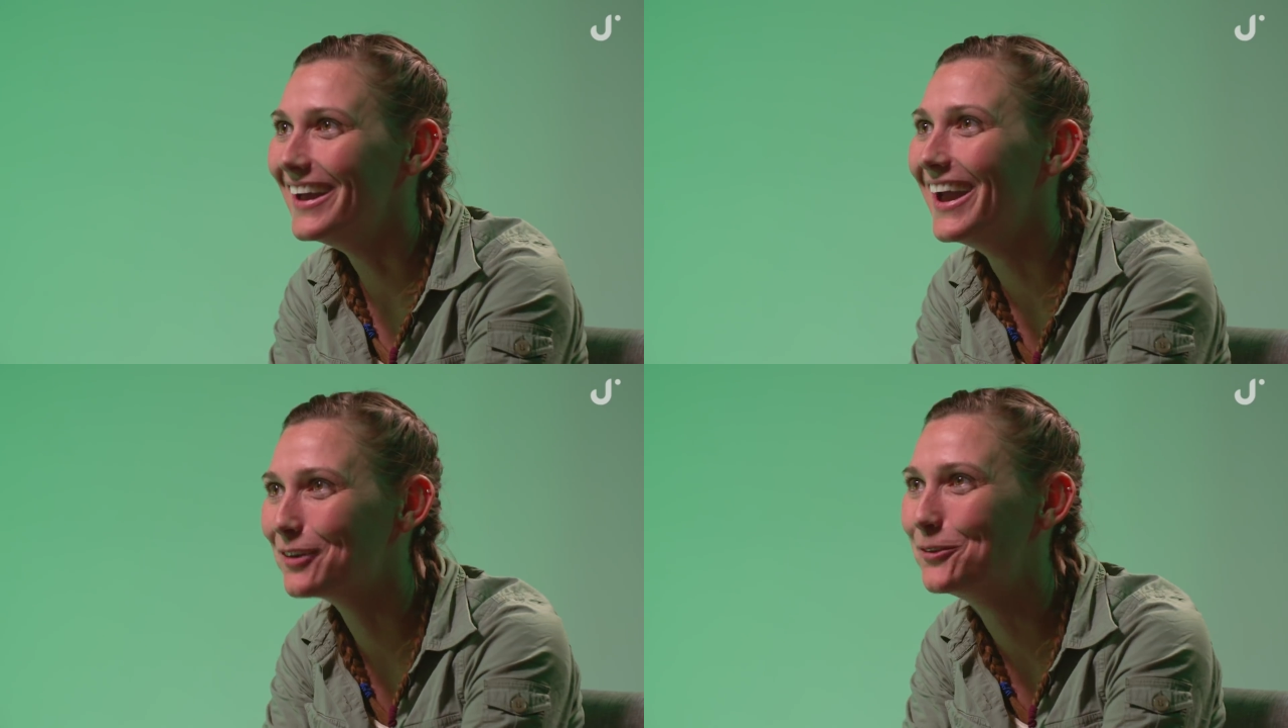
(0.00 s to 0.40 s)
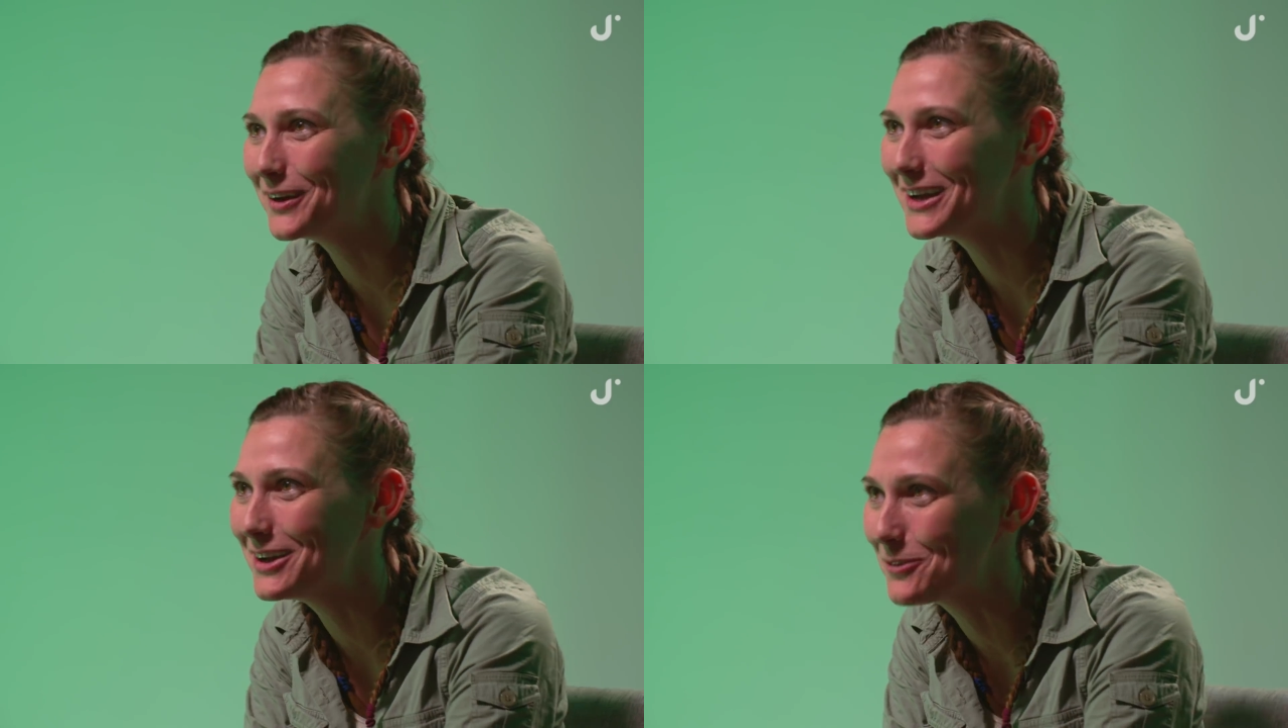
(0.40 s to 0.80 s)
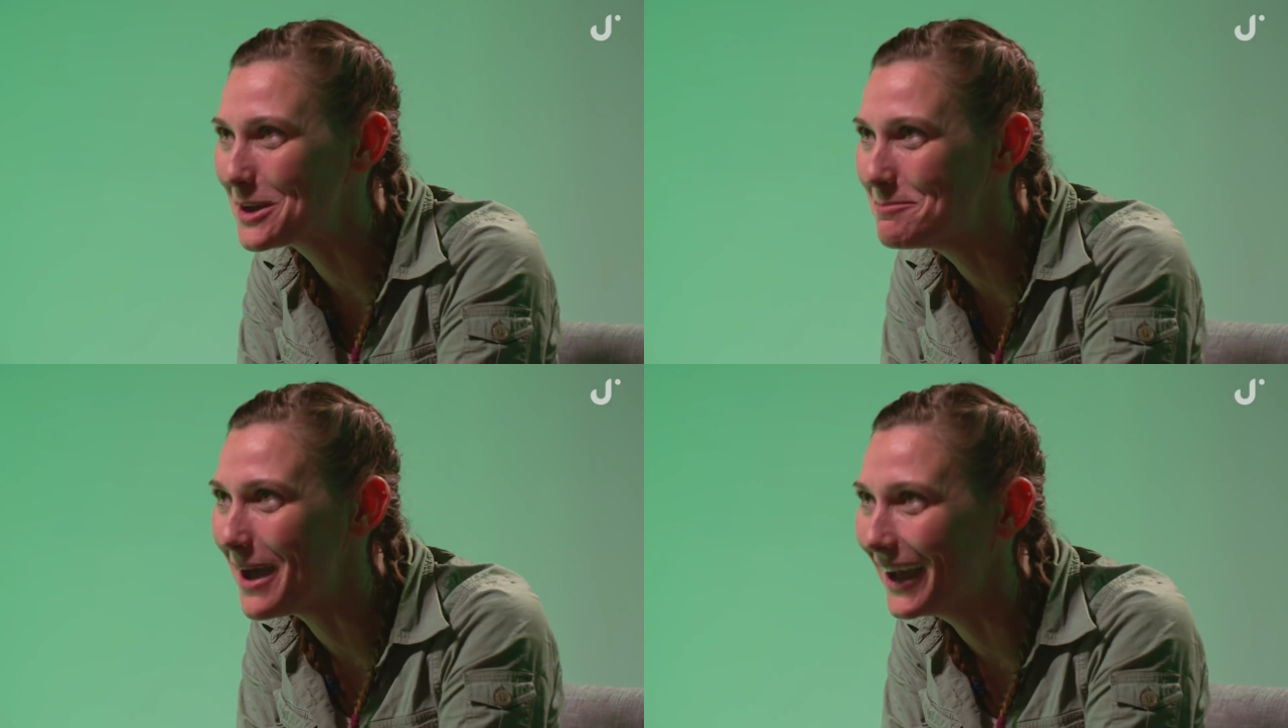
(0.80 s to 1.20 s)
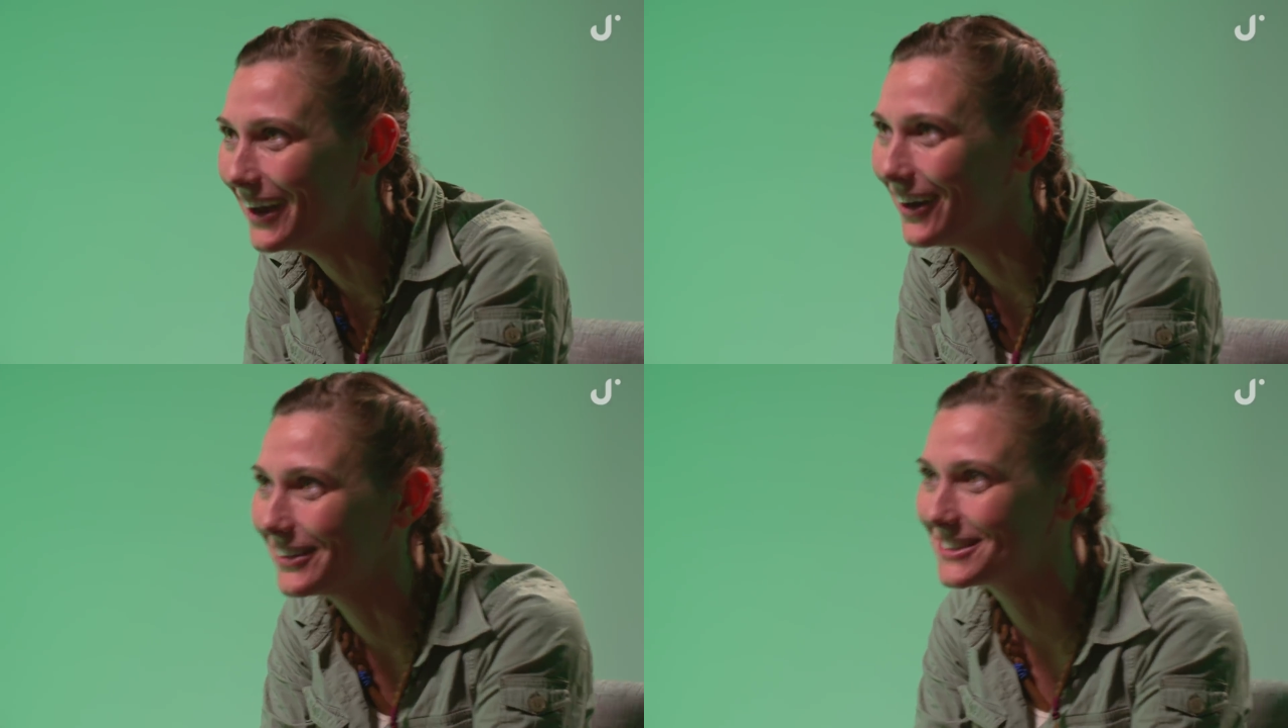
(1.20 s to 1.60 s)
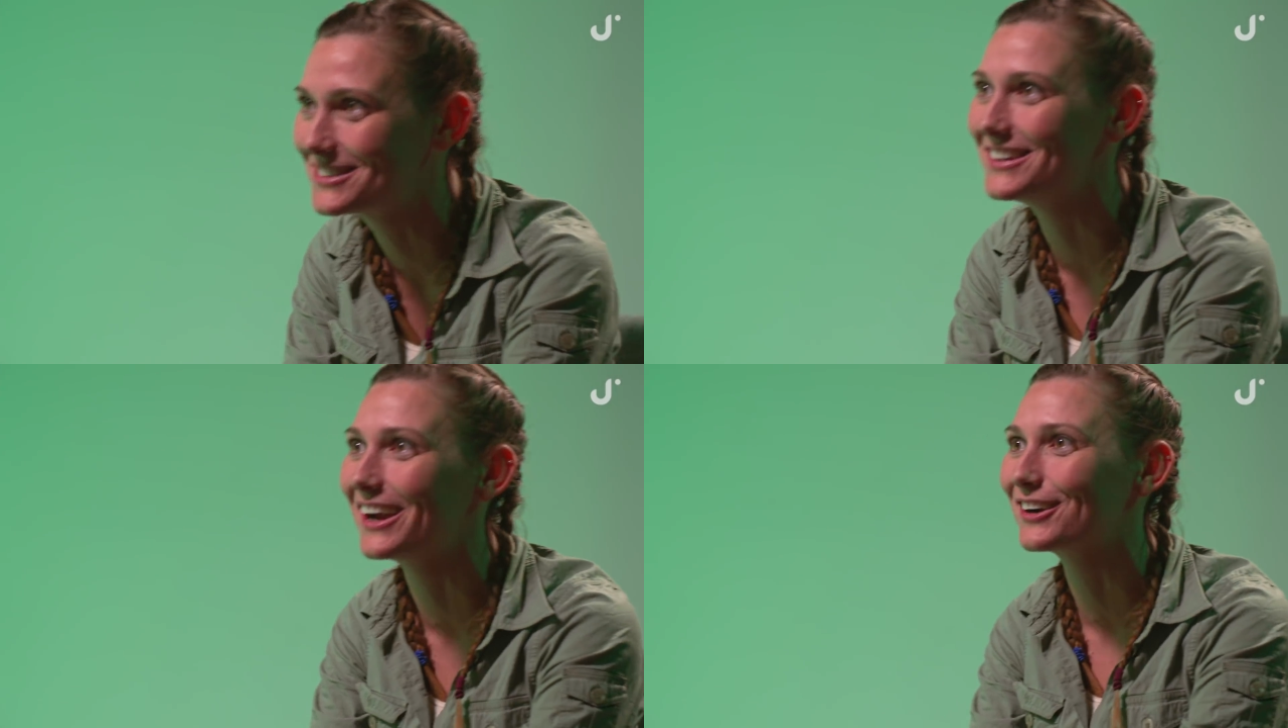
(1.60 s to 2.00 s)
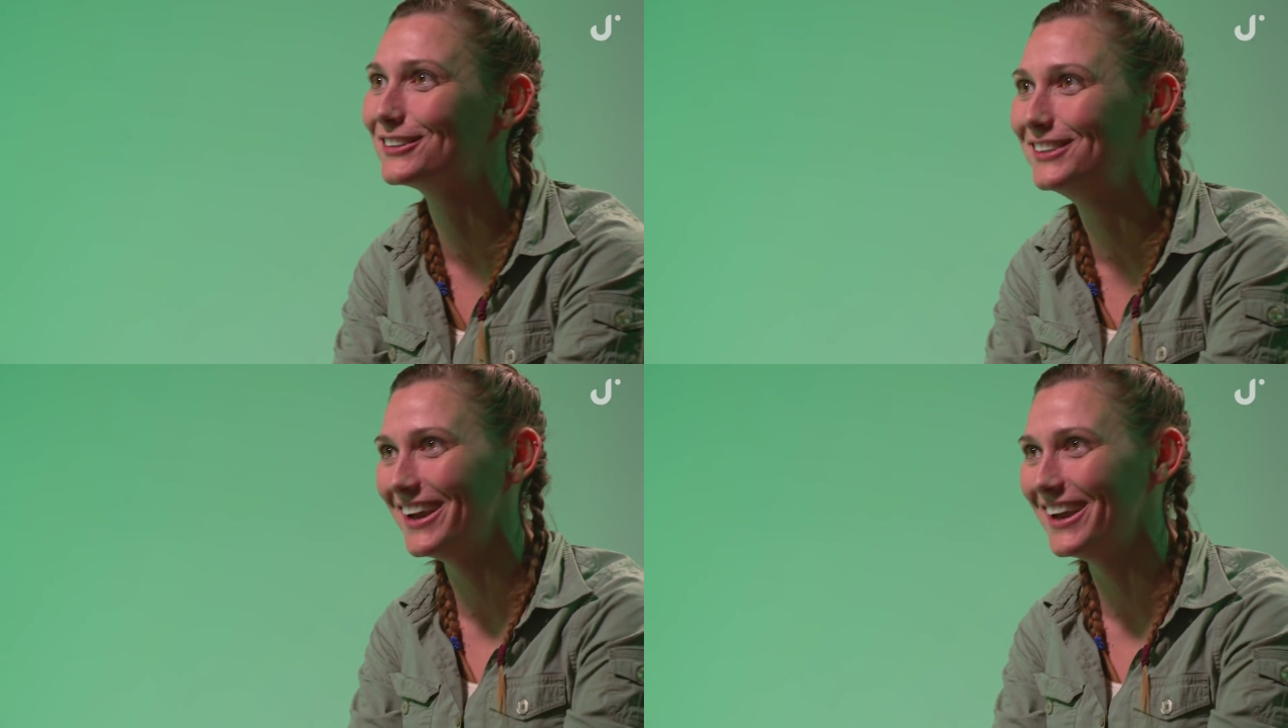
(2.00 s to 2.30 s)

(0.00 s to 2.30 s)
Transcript: and we we met on the stairs,